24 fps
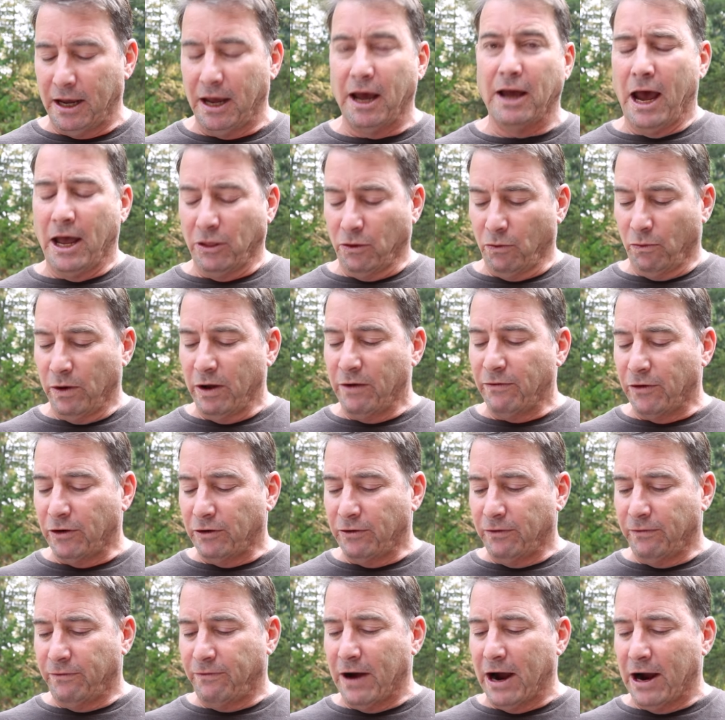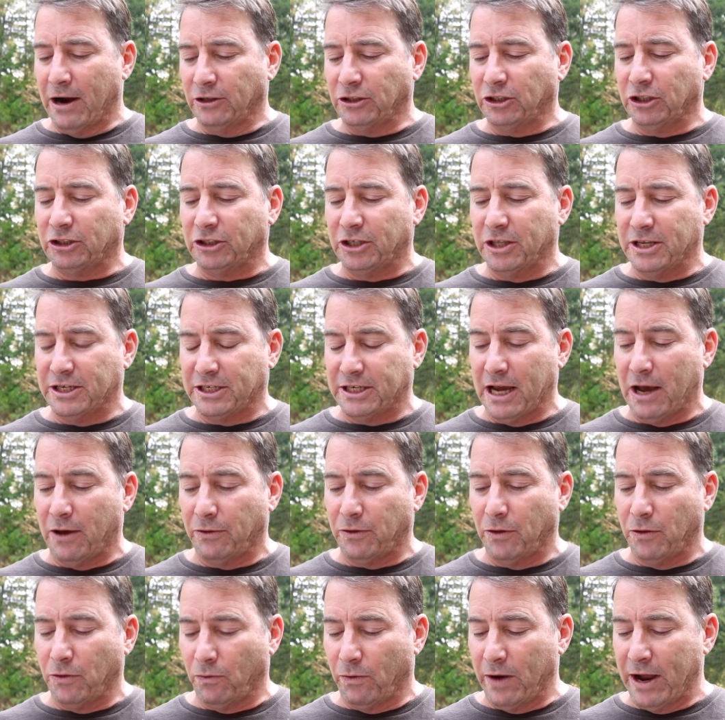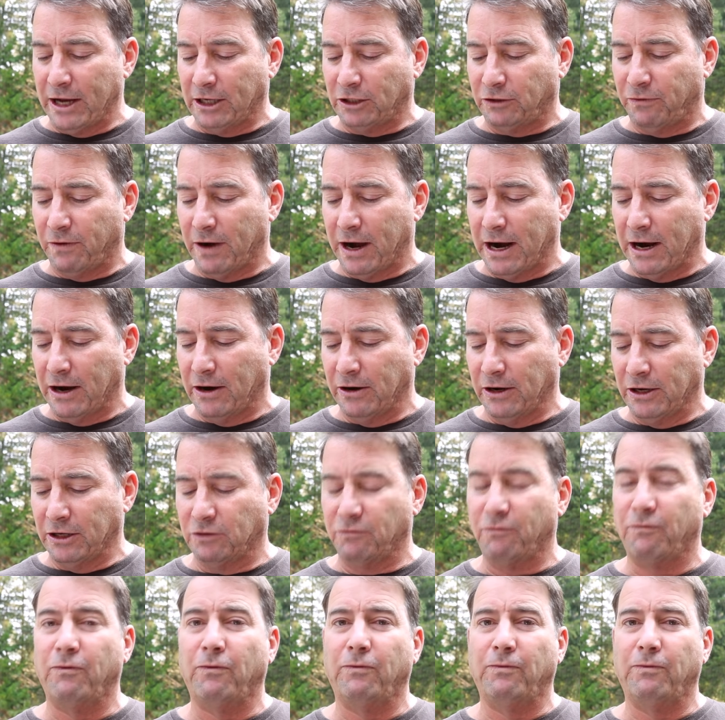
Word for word: and the river fire just to the south of the ranch fire is